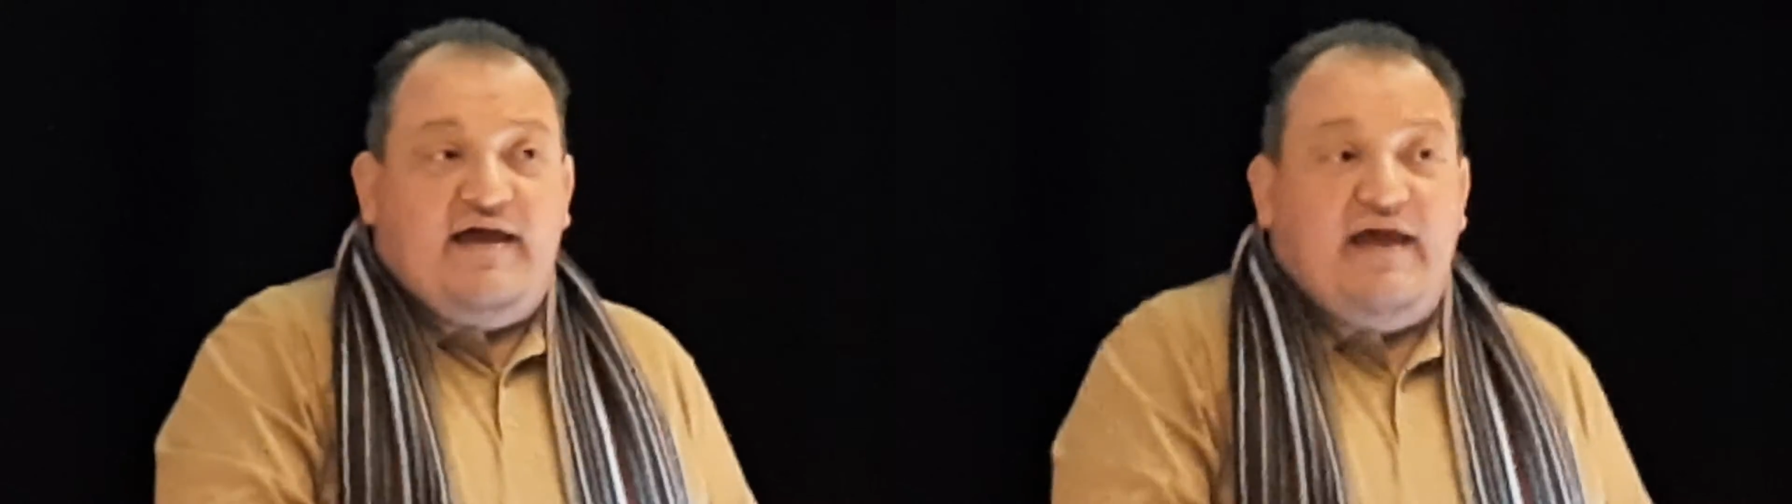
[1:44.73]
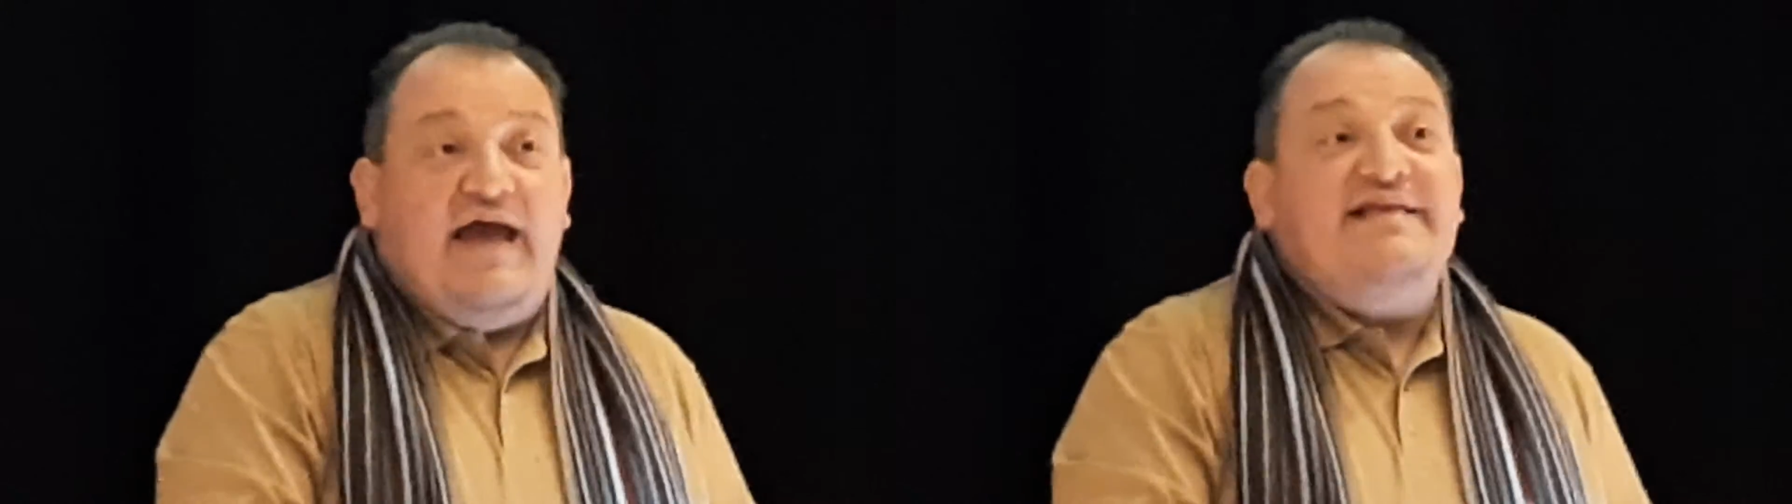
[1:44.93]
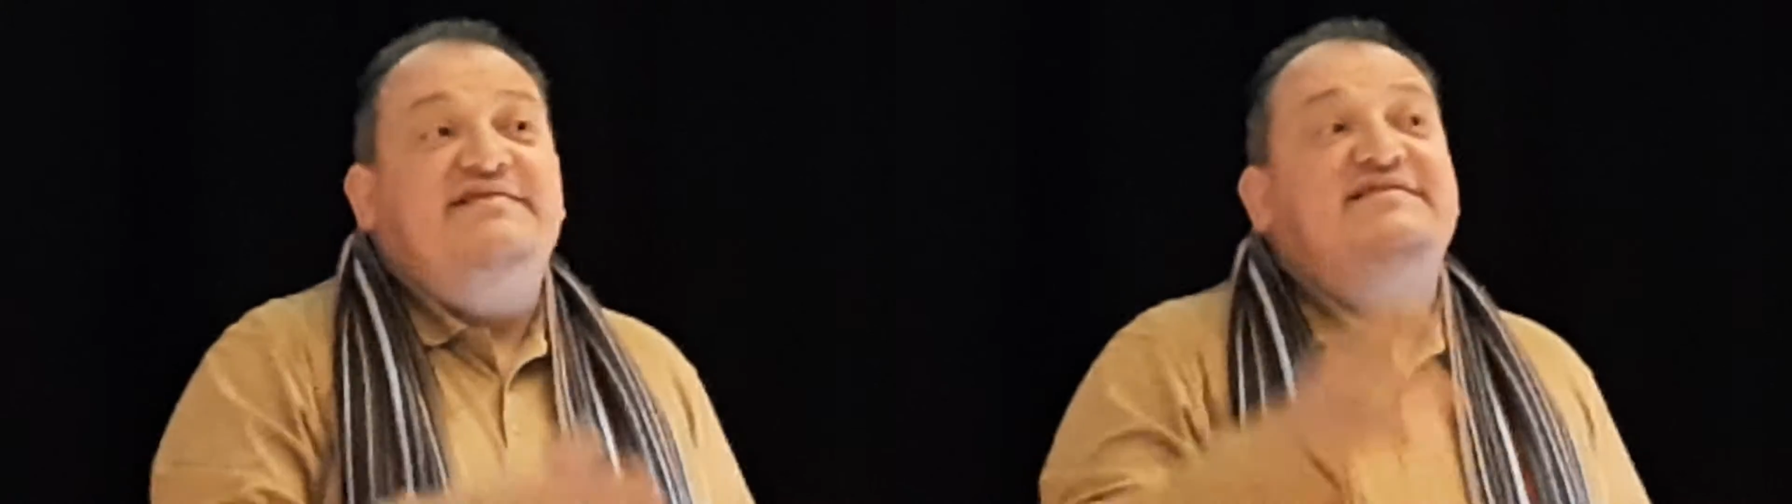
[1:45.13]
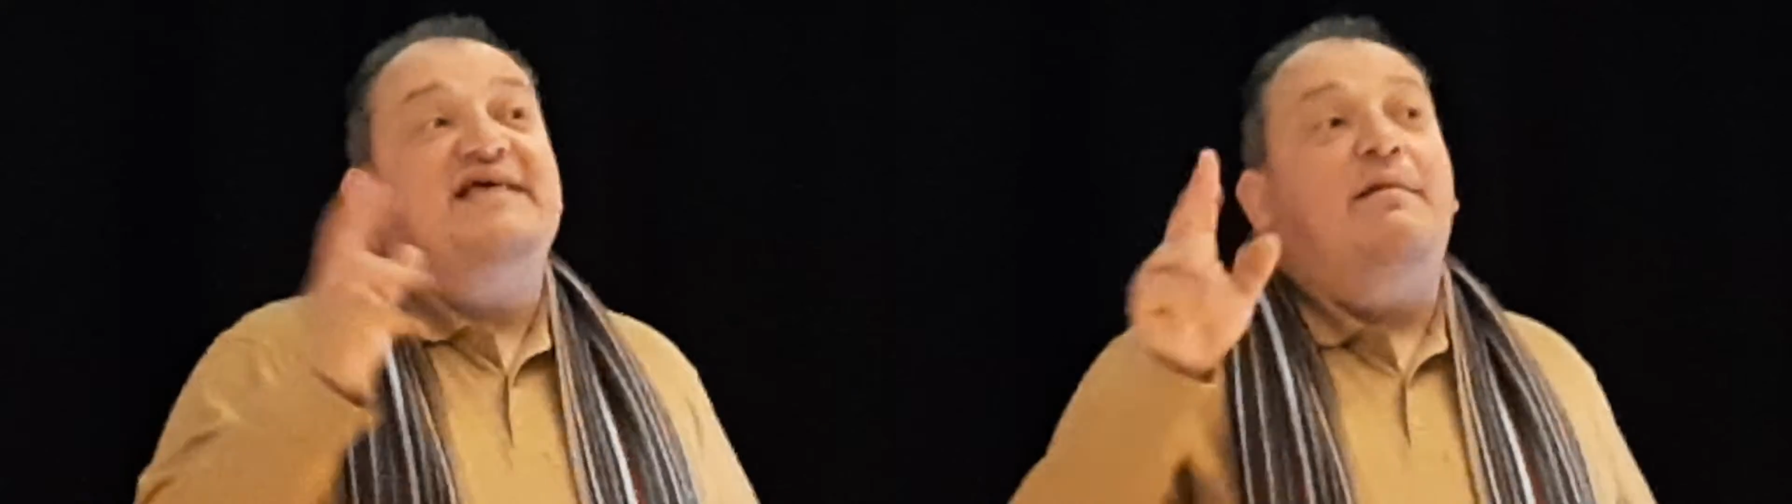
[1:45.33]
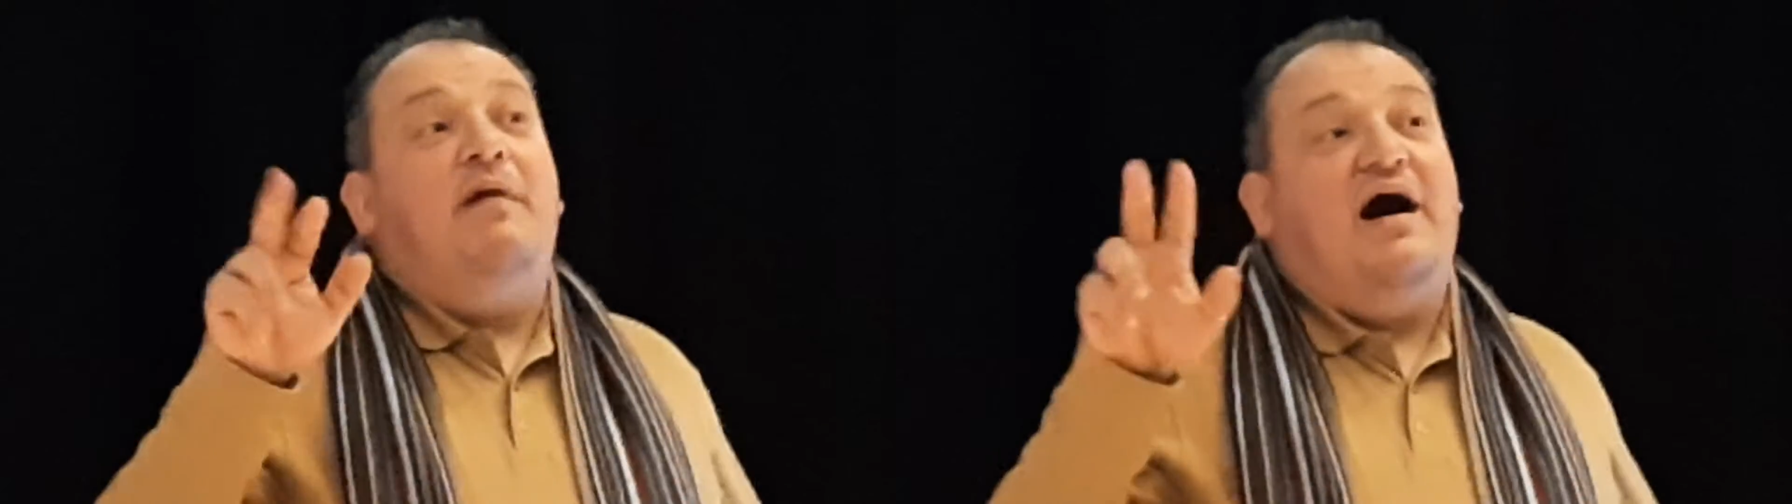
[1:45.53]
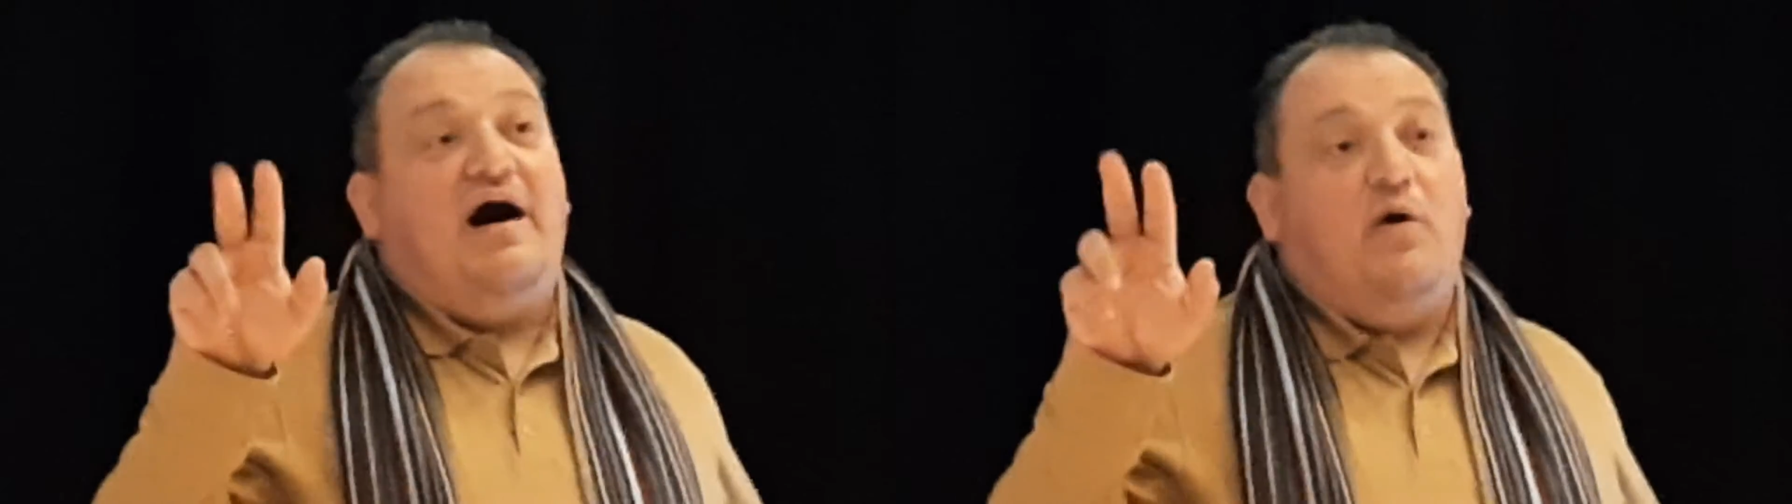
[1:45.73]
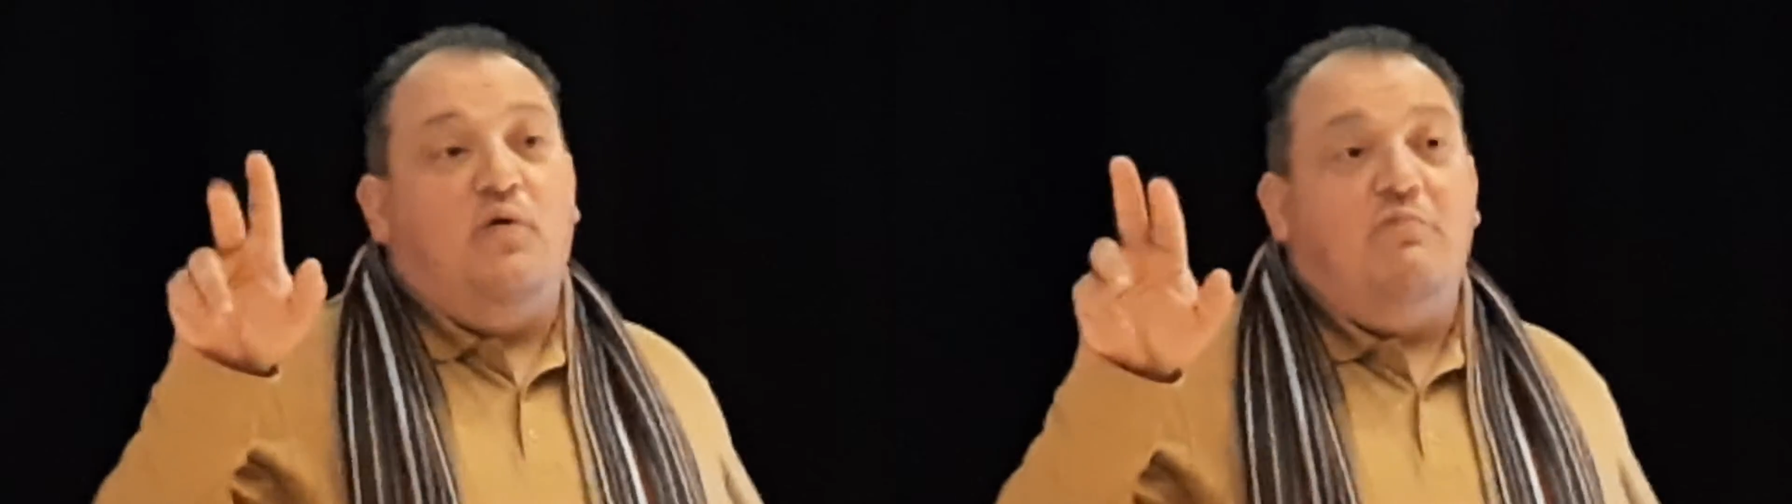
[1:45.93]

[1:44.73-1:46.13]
And somehow